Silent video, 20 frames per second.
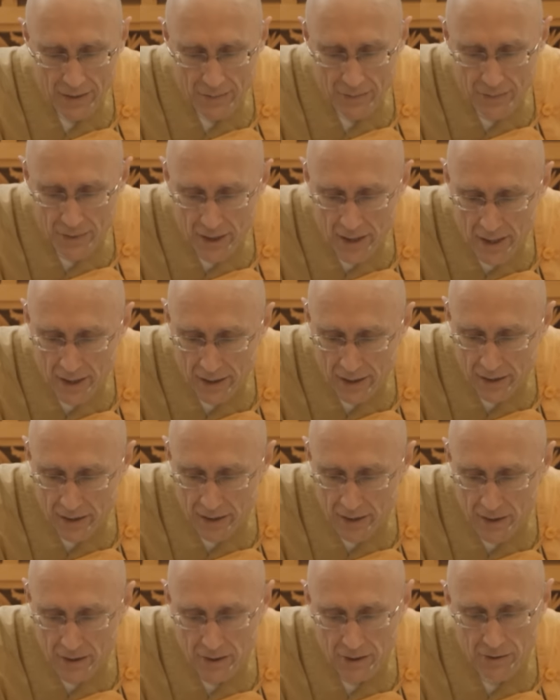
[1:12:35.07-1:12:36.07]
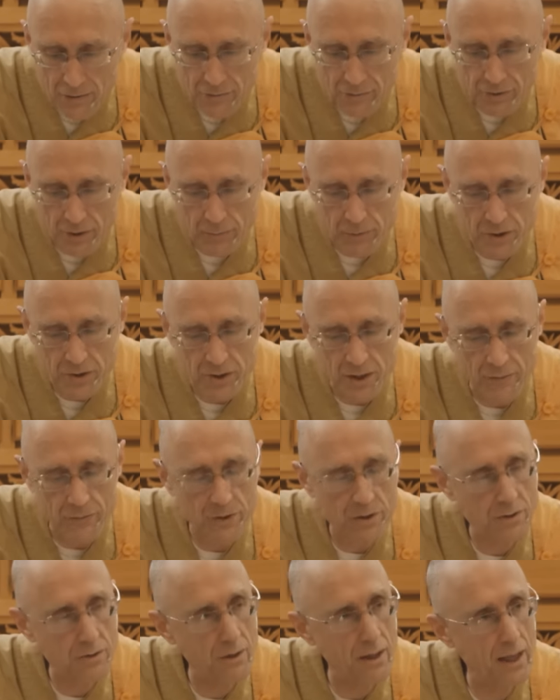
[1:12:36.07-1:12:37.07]
then from the
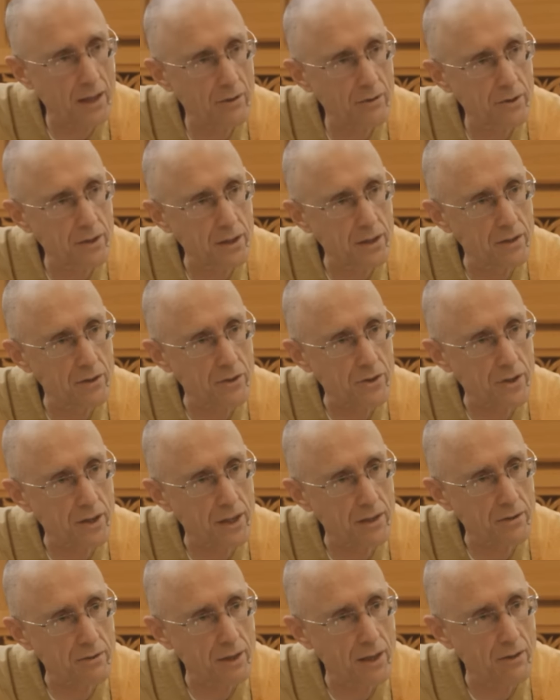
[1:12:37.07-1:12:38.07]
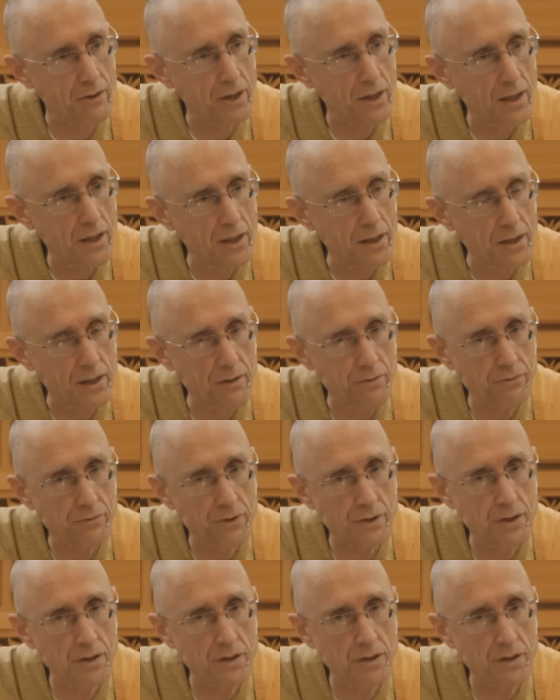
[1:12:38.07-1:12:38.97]
7th ground he enters the 8th ground. If he